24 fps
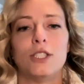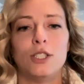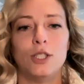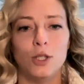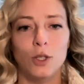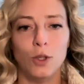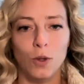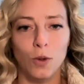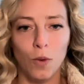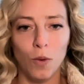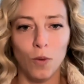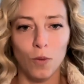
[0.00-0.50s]

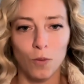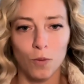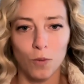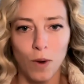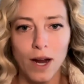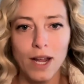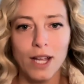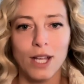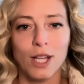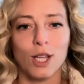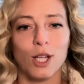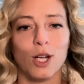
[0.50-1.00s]
to
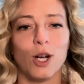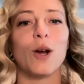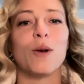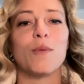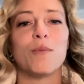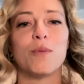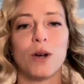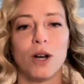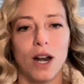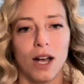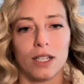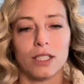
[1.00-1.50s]
regular
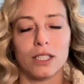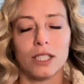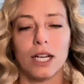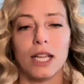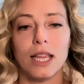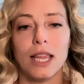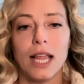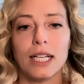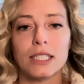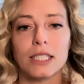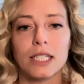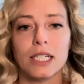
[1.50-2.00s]
production,
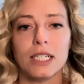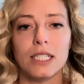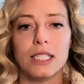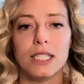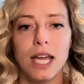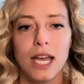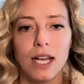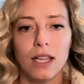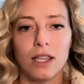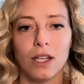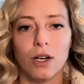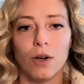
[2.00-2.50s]
and that's going to
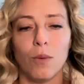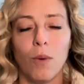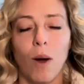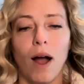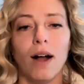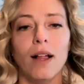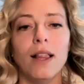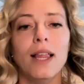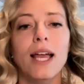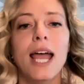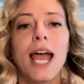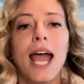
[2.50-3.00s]
take a little
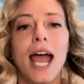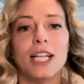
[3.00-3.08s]
while.